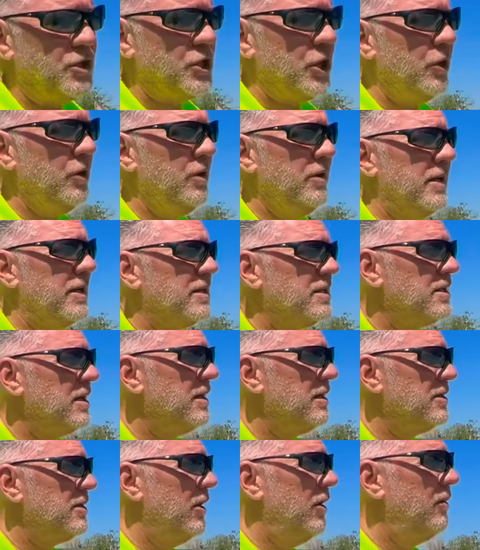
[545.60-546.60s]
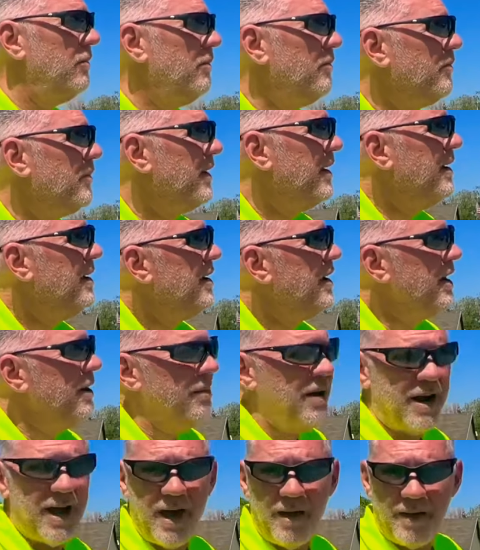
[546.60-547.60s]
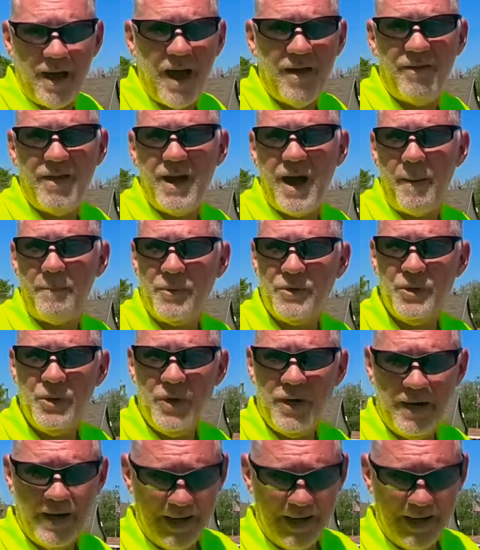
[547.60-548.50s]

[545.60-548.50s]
show you this. So you might not have the opportunity